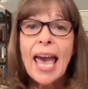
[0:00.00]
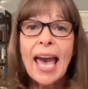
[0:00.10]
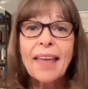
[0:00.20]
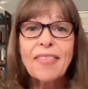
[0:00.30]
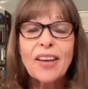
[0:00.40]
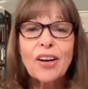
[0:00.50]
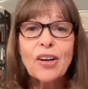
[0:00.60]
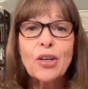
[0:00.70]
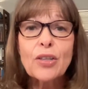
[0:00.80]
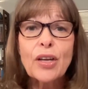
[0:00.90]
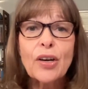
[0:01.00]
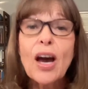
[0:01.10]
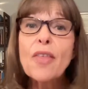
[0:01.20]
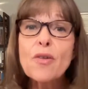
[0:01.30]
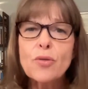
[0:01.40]
and their their
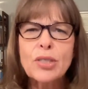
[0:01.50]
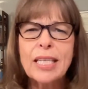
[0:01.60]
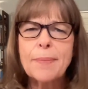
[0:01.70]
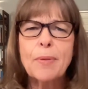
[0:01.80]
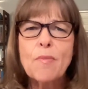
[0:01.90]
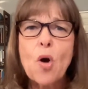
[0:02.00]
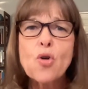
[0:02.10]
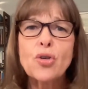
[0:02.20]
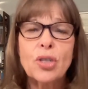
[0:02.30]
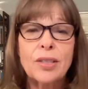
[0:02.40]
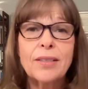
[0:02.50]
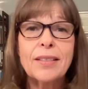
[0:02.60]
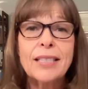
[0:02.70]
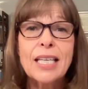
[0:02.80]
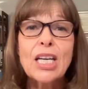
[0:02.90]
other deep emotions